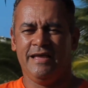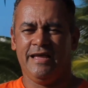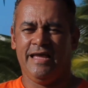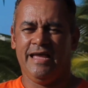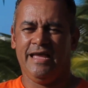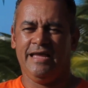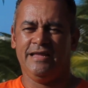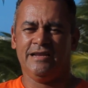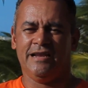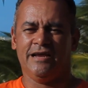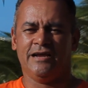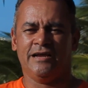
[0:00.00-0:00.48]

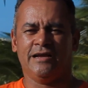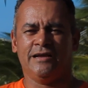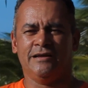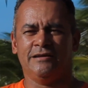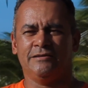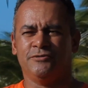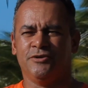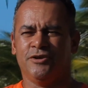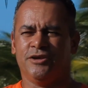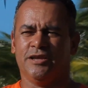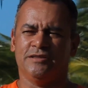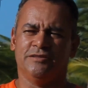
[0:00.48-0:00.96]
And
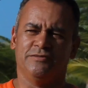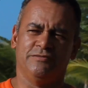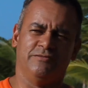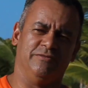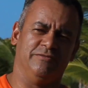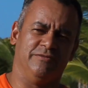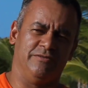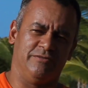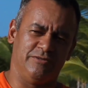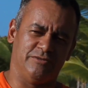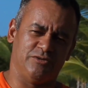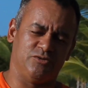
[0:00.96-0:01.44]

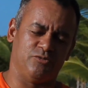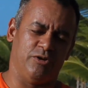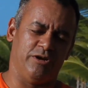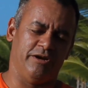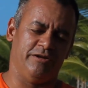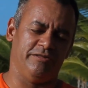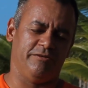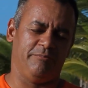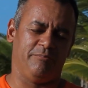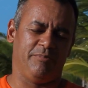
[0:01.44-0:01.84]
it's one of